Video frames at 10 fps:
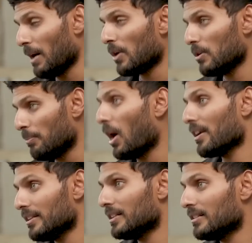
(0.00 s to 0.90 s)
about your
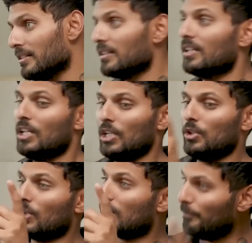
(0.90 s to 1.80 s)
partner,
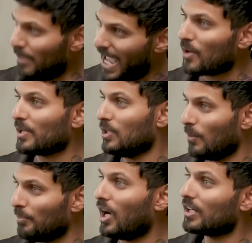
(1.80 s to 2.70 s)
you're comparing
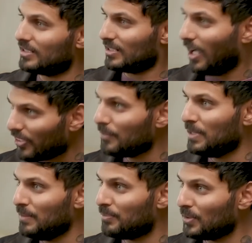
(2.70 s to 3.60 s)
your partner to other
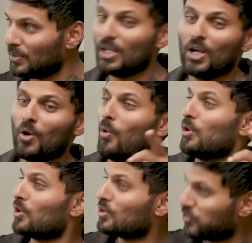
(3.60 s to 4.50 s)
people, or
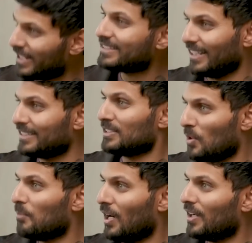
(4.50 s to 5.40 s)
you're criticizing
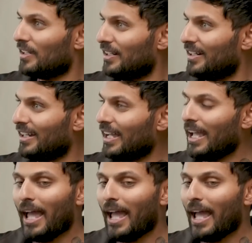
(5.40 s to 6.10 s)
your partner.